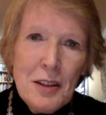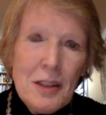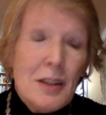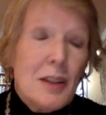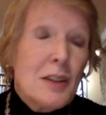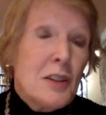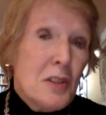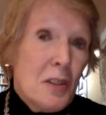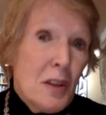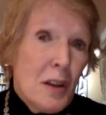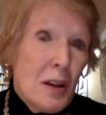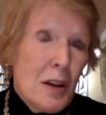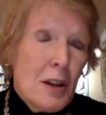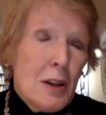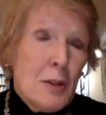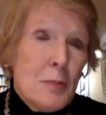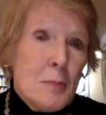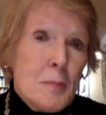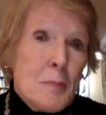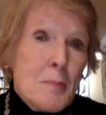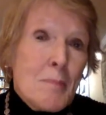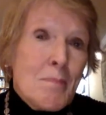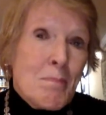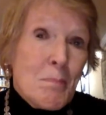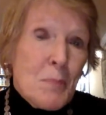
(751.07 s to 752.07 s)
And I say,
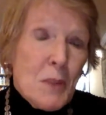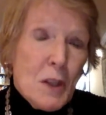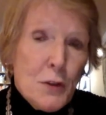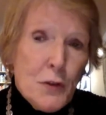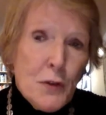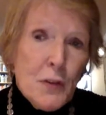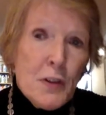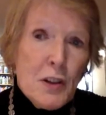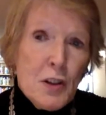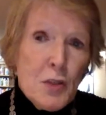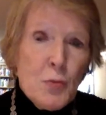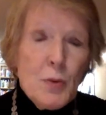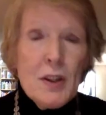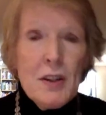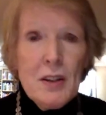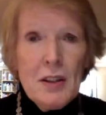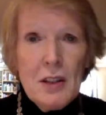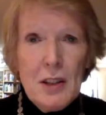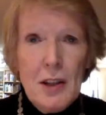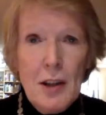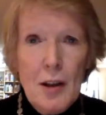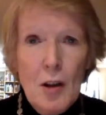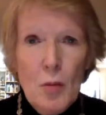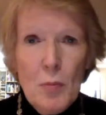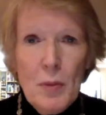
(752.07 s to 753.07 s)
as far as we can
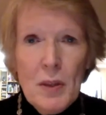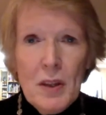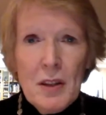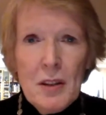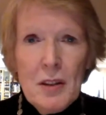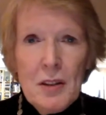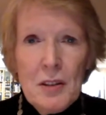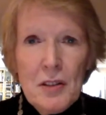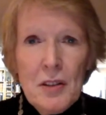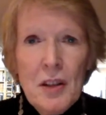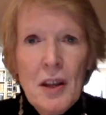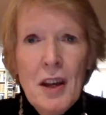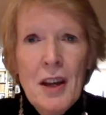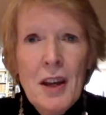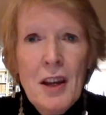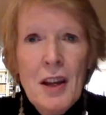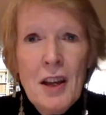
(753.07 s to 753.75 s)
tell, because